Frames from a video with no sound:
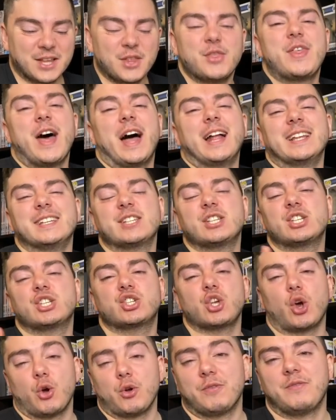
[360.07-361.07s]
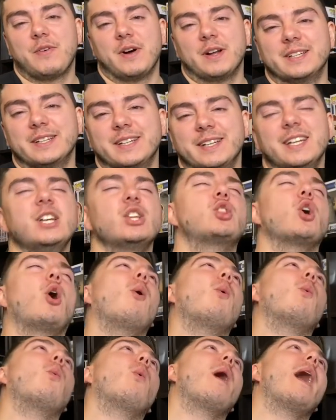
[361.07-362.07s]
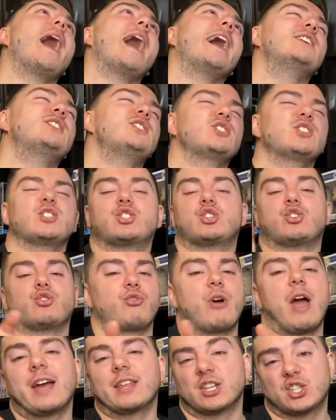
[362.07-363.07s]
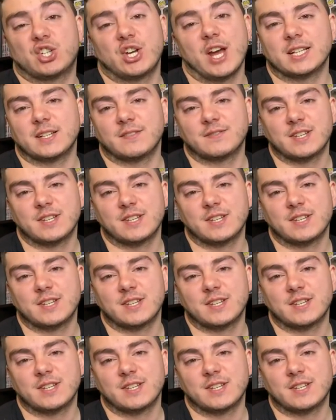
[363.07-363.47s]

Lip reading: That is so funny. The way she just dragged the shit out of